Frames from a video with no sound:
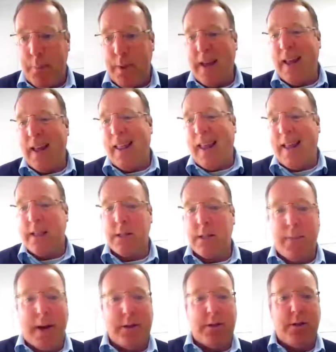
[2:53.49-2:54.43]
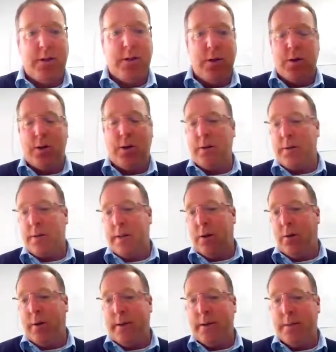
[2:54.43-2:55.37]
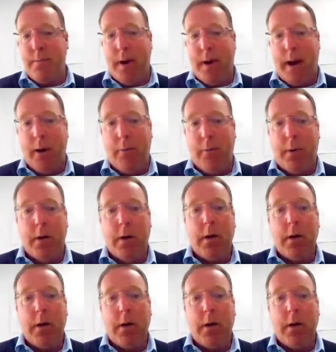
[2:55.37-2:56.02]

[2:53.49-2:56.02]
bigger land mass than you can see on this map.